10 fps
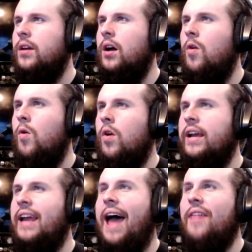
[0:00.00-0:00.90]
Ori
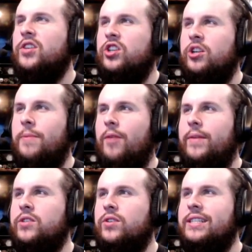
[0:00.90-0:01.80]
gather a certain amount of
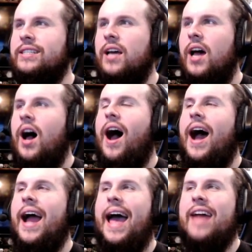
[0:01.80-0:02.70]
resources.
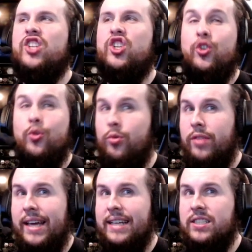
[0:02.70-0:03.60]
I had to do
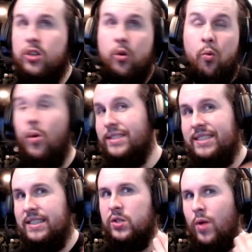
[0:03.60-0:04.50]
this once
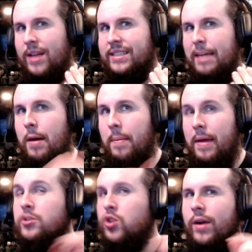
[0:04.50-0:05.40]
this quest came up. It
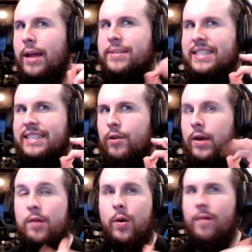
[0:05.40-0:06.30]
was at 0,
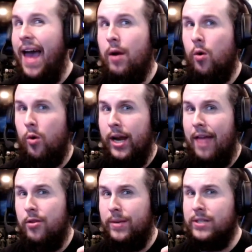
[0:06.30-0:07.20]
even though I've had Ori
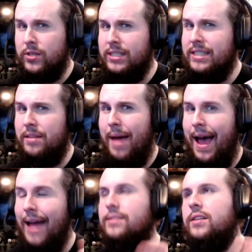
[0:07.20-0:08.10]
gather resources in the
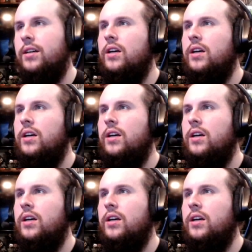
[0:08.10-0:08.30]
past.